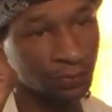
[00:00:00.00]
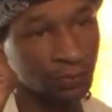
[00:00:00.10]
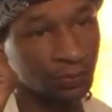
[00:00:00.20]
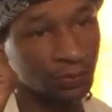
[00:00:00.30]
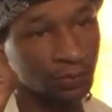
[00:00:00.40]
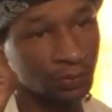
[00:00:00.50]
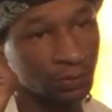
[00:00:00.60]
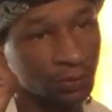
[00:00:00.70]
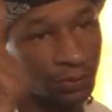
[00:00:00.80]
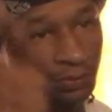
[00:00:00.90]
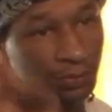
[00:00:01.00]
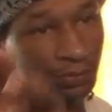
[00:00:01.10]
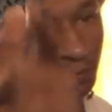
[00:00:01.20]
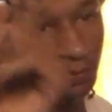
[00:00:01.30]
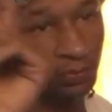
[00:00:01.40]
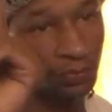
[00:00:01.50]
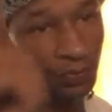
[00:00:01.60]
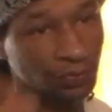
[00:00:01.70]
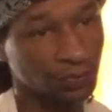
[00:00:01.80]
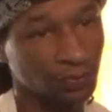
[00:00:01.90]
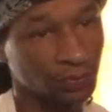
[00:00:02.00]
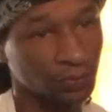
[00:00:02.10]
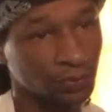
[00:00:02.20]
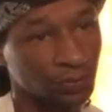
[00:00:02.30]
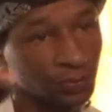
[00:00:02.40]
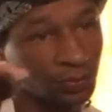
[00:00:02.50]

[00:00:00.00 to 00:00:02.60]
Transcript: This person isn't speaking.